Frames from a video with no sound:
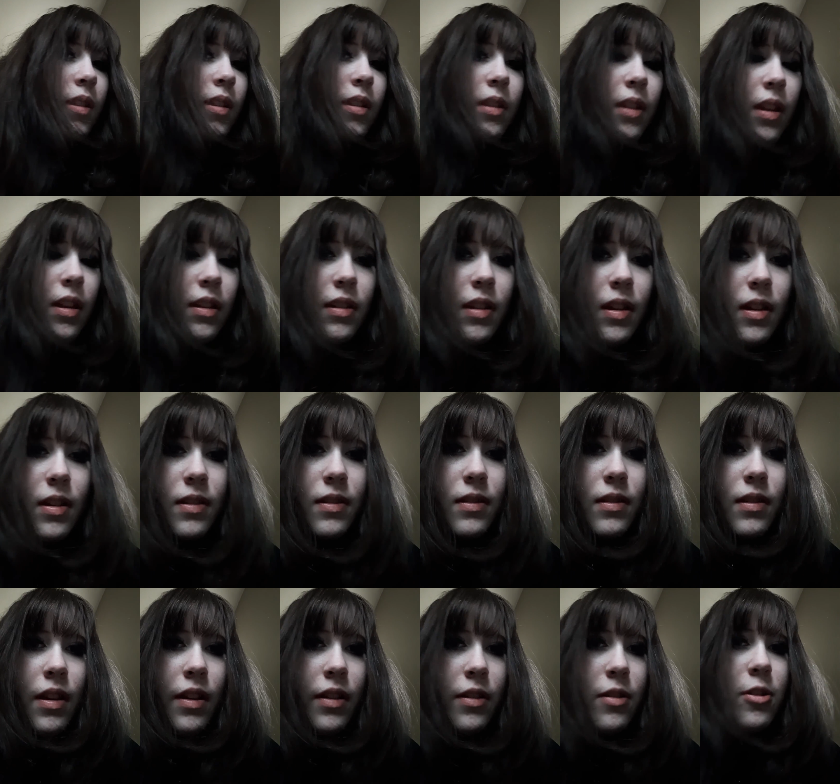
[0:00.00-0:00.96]
they taste
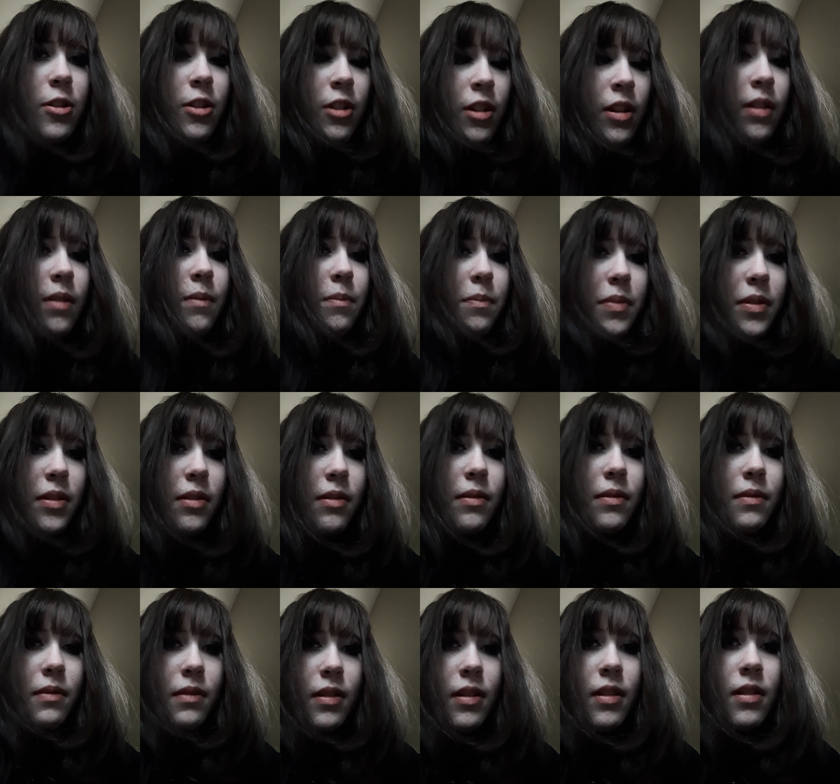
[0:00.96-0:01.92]
like chips
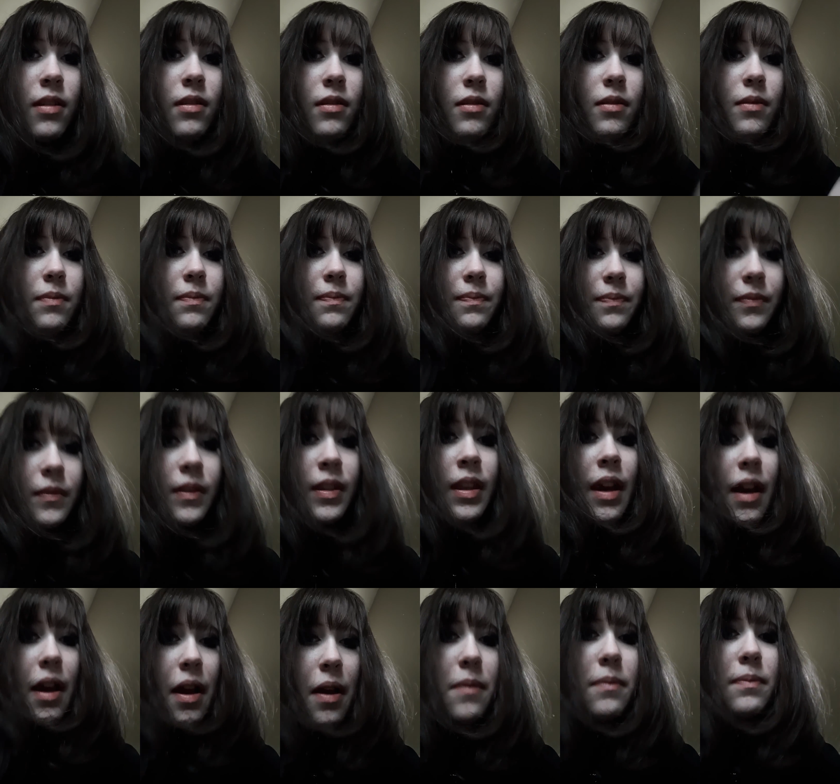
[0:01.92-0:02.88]
and
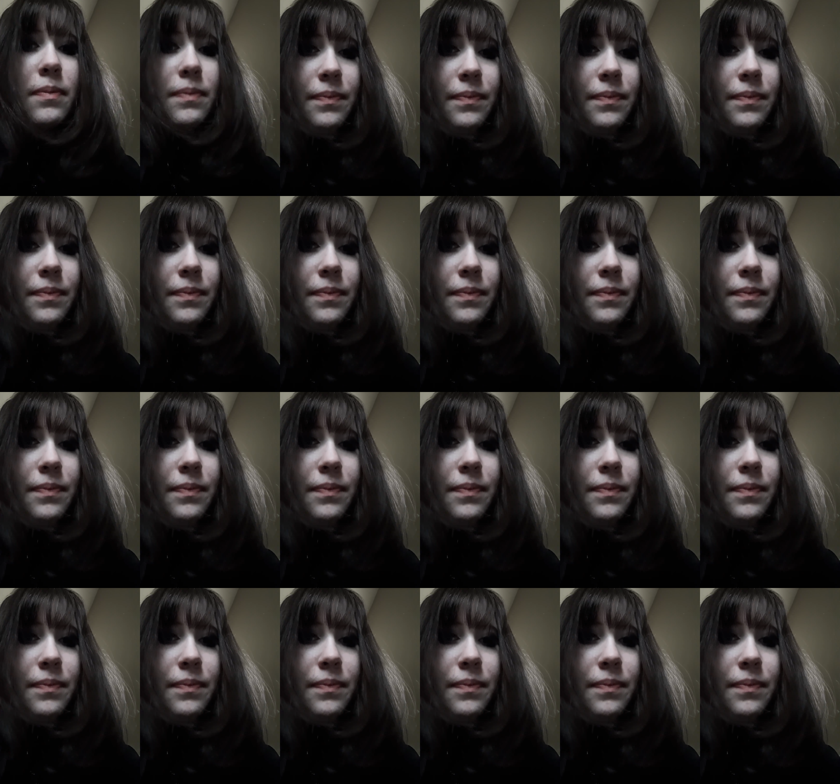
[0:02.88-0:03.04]
yeah.